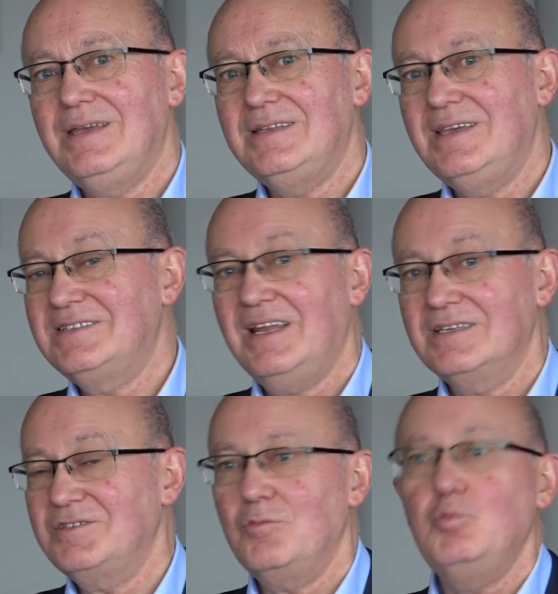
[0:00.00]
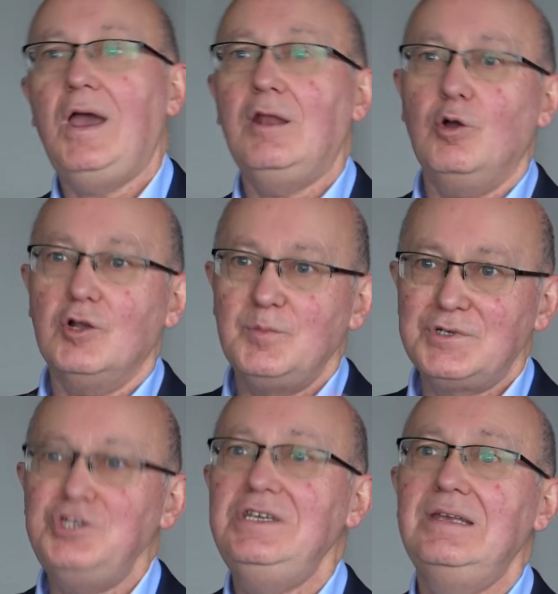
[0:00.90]
It's like a sort of well-oiled
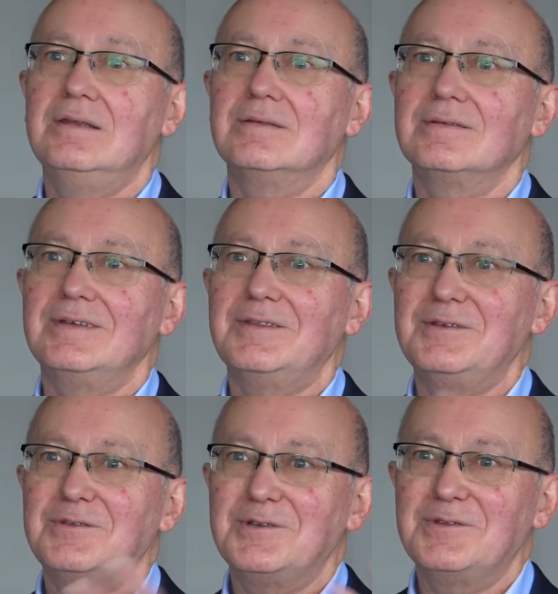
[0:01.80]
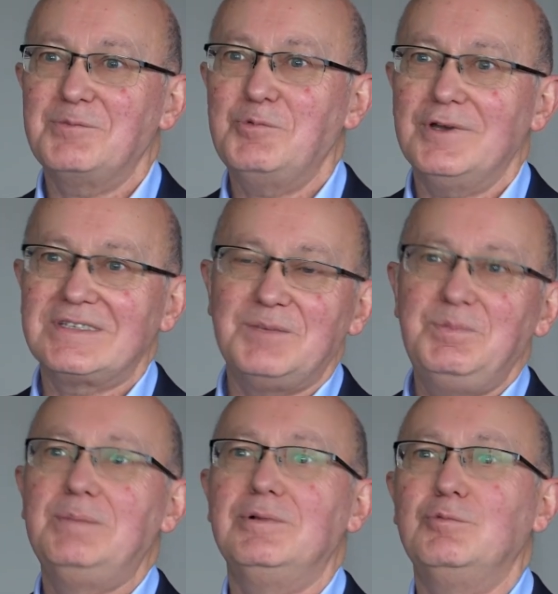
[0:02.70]
machine that works
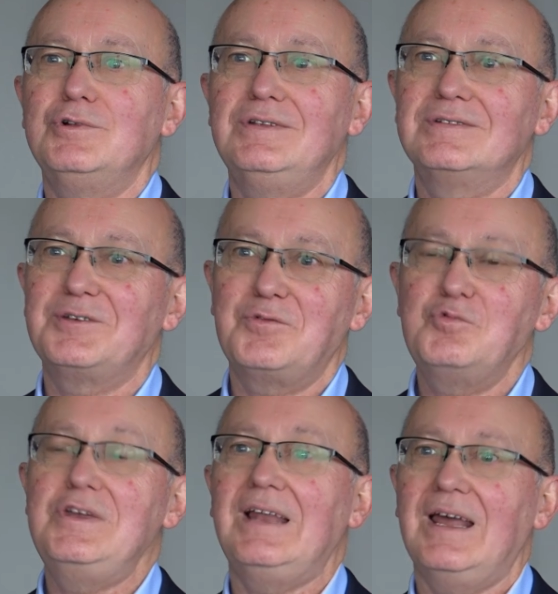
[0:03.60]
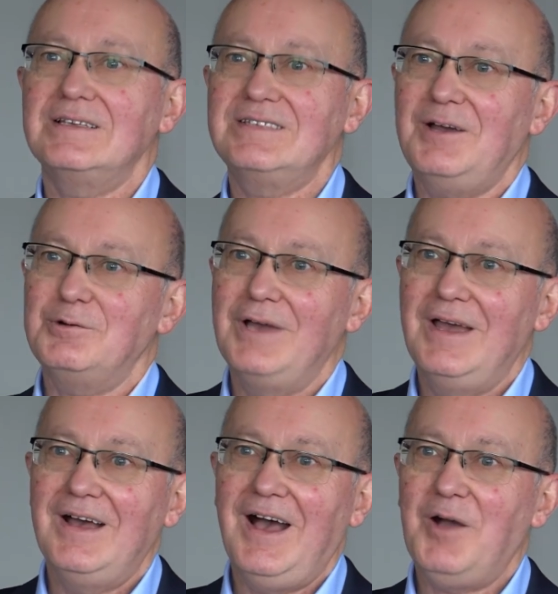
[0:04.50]
that people wouldn't sort of realize how
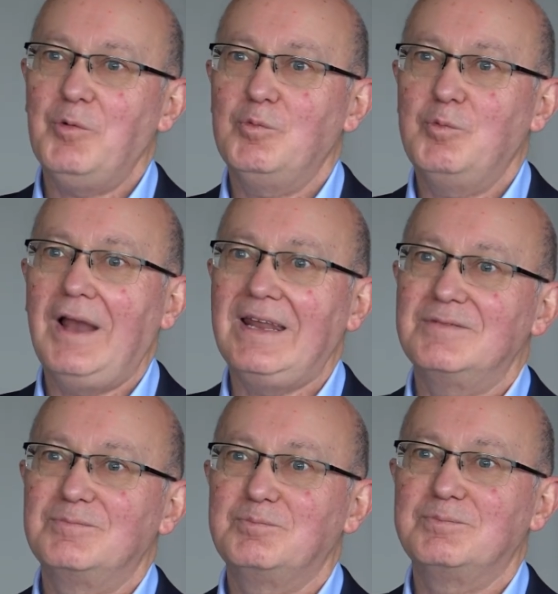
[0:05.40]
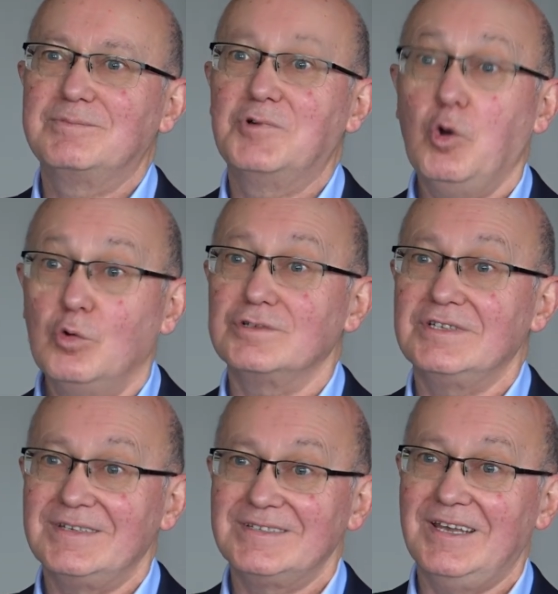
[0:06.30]
well it
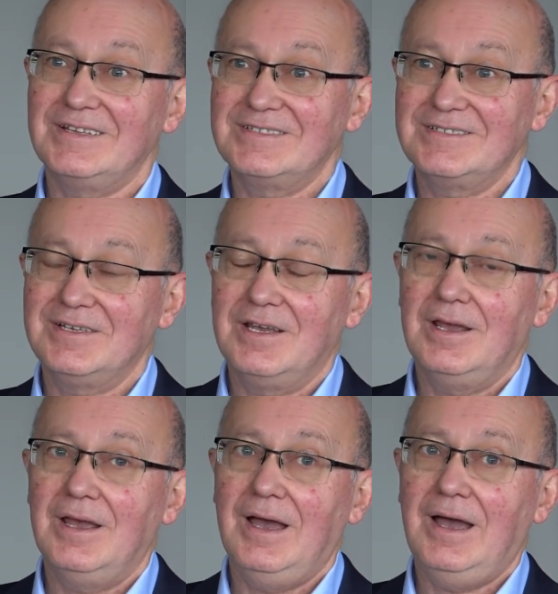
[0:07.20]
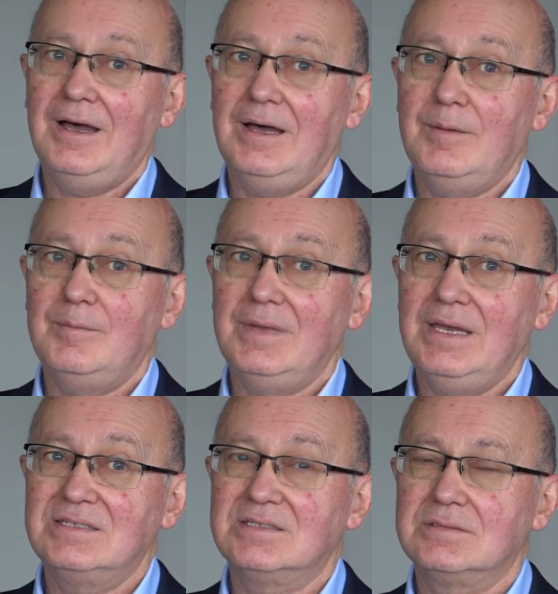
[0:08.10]
goes, in a sense.
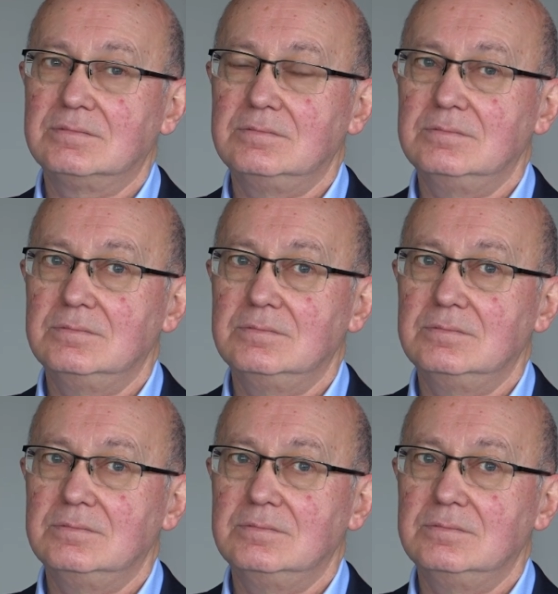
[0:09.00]
It's